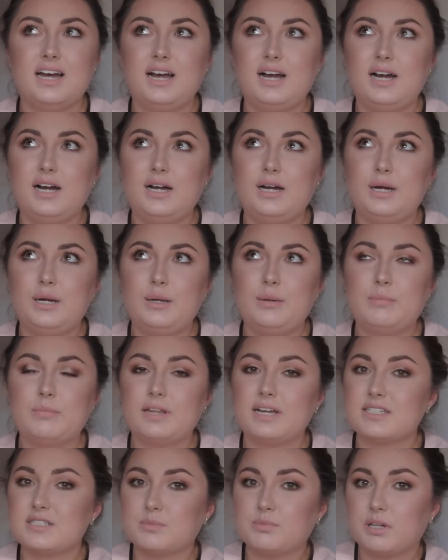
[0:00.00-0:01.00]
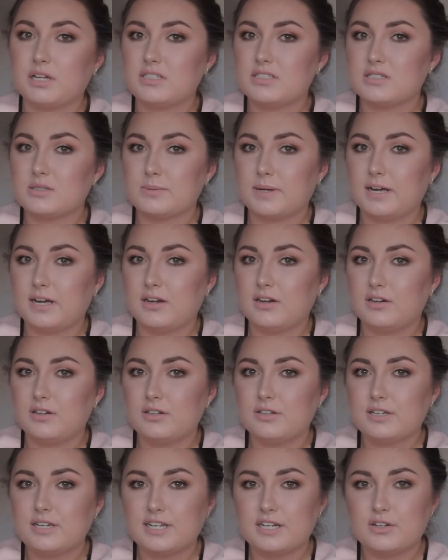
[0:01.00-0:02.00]
that's a plus as
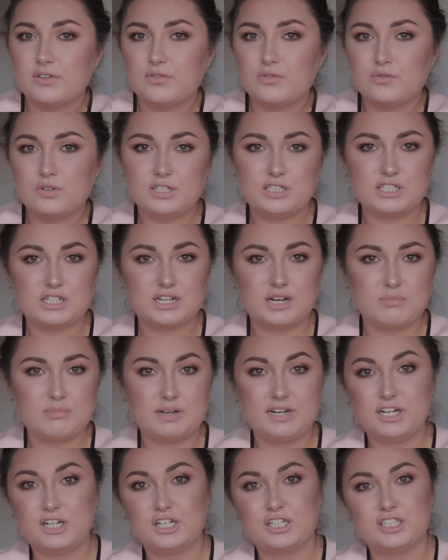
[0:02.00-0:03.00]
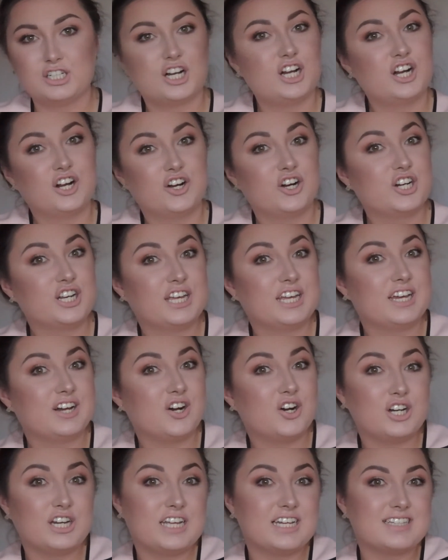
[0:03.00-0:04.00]
well, kind of reaching a better target
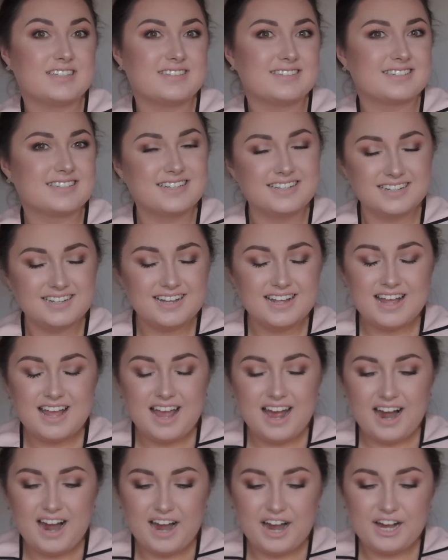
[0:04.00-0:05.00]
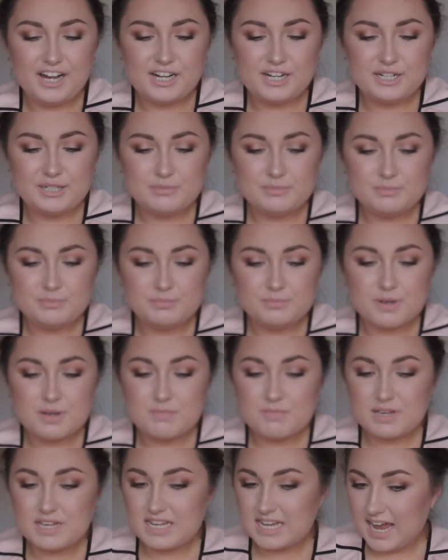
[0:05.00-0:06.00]
audience.
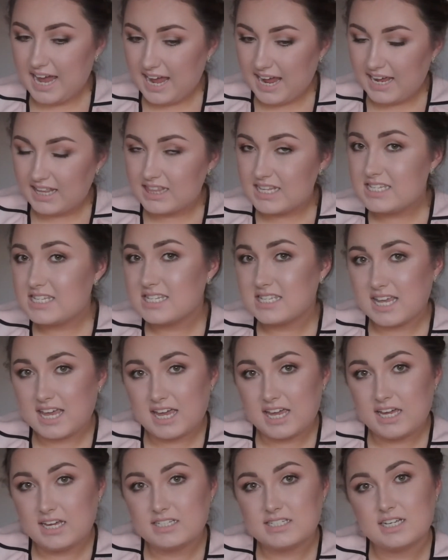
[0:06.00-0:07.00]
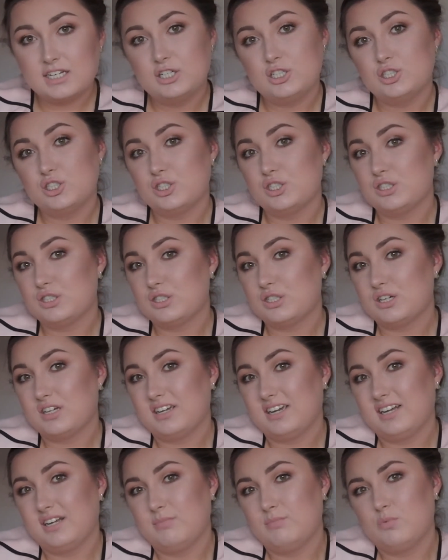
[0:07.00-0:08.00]
But yeah, this is it. It's kind of just
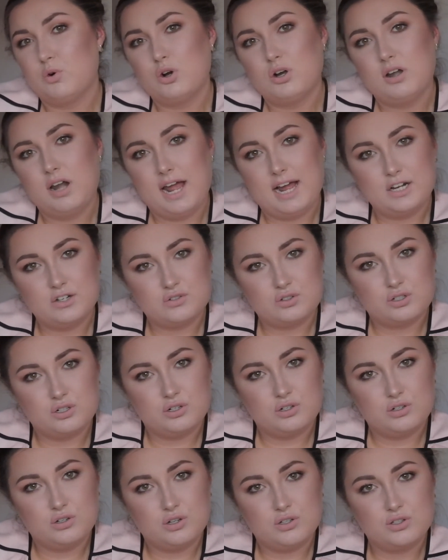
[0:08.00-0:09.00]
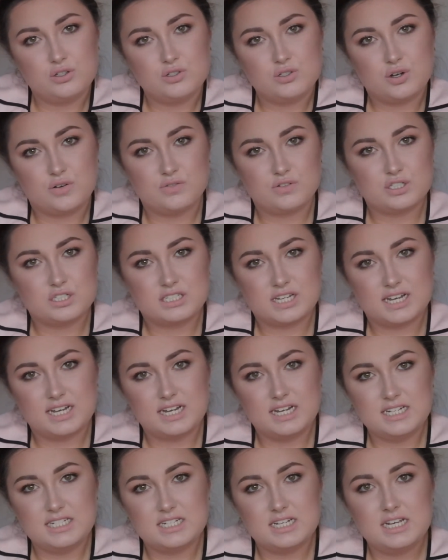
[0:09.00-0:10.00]
kind of more natural on the softer
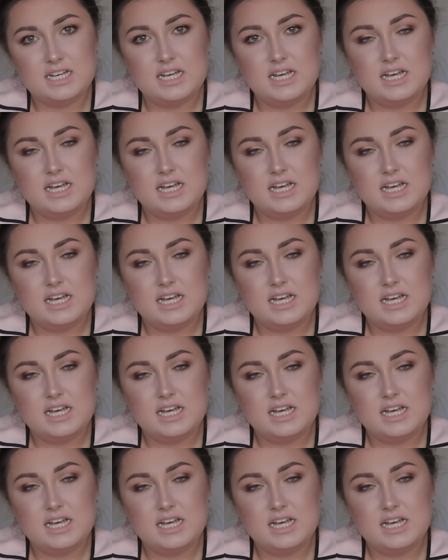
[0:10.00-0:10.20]
side.